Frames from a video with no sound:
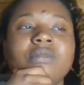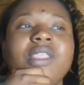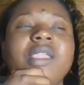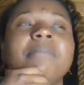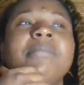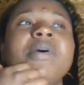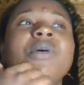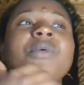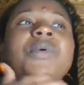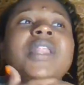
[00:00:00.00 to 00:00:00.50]

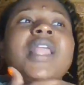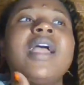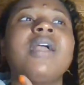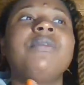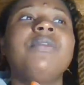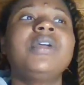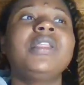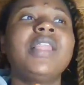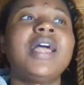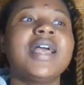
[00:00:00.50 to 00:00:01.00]
But what I
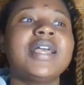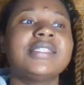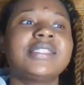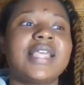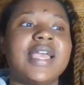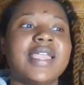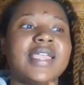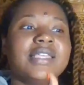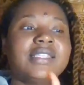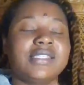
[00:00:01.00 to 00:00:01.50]
realized,
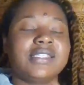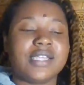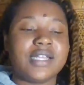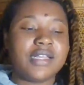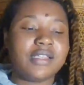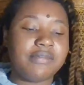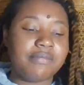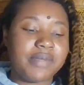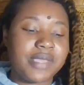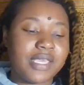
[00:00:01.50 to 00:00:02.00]
like, instead
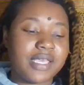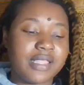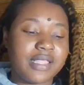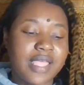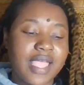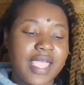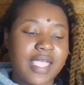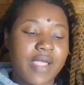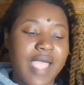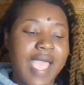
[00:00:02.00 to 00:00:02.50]
of being
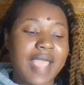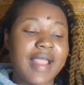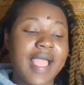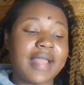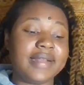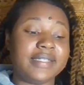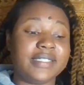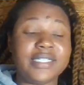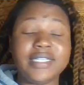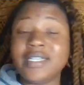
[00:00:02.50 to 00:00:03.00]
like,
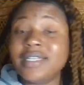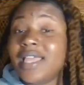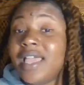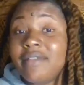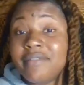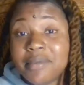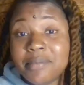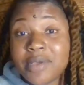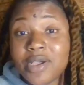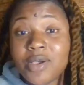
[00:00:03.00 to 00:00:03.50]
I did
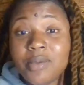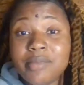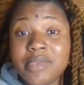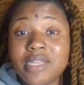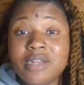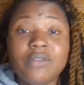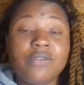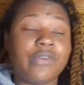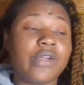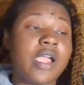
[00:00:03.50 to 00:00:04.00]
have a
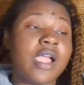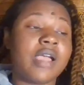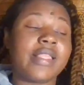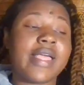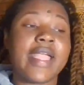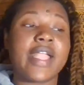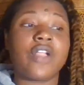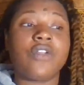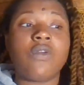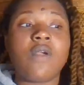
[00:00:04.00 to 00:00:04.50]
moment of where I
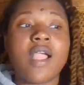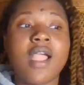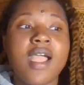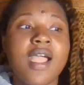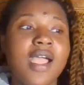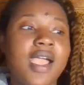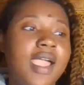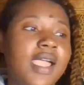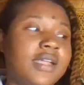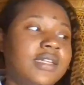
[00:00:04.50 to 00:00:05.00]
like
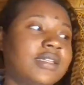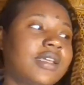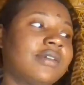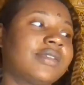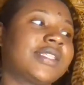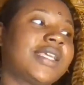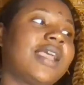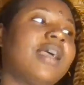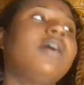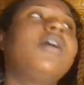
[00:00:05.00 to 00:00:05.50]
cried and I was
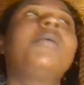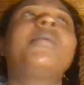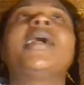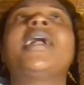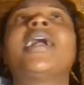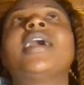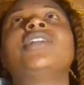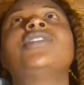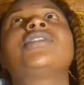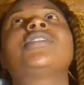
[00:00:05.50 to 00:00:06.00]
like, oh my
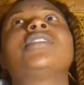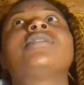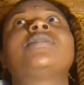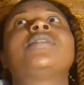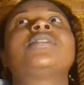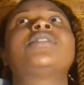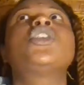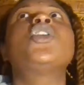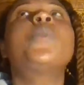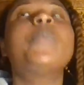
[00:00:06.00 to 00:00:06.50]
God, you're so
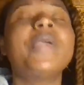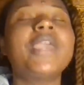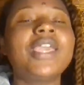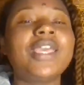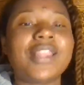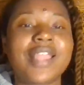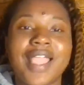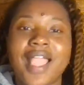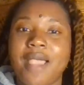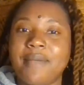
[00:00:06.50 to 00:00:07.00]
stupid.
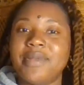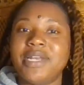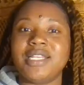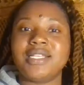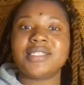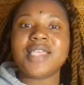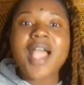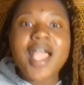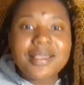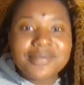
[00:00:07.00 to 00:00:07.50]
Like, how many
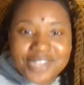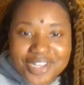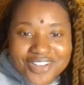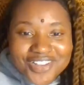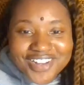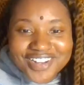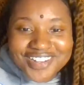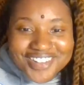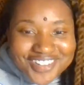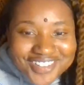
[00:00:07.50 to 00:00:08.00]
times are you
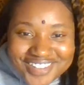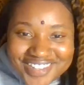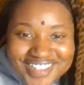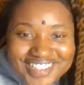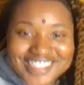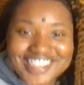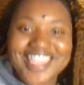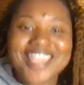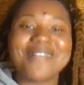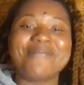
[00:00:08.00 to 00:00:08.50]
going to do
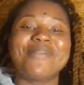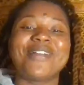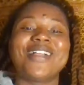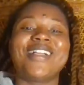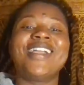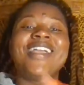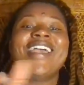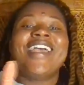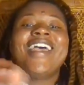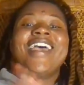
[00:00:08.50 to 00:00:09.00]
this,
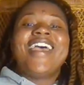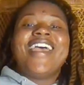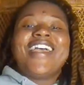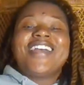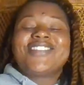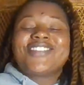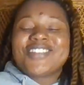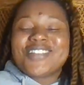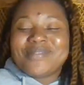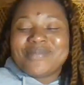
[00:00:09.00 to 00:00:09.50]
Amber?
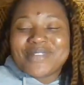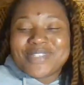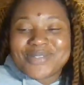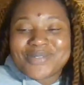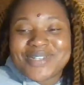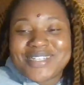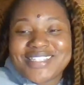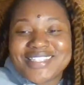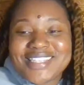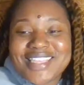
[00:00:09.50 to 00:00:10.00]
That's what number
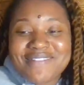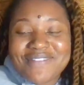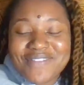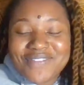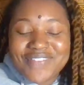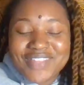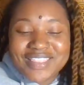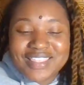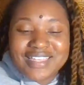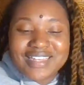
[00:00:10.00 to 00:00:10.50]

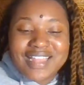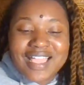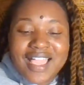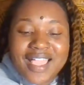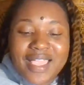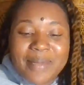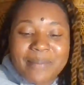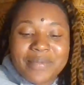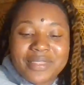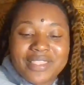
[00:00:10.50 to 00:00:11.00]

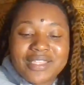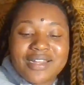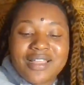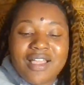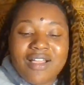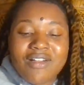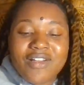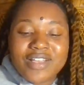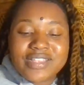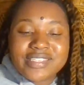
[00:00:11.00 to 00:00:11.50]
2759. But then
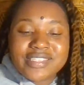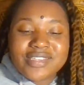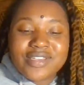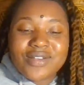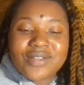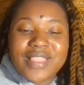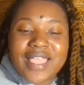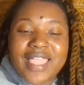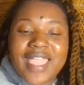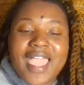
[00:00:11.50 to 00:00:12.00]
I also, like,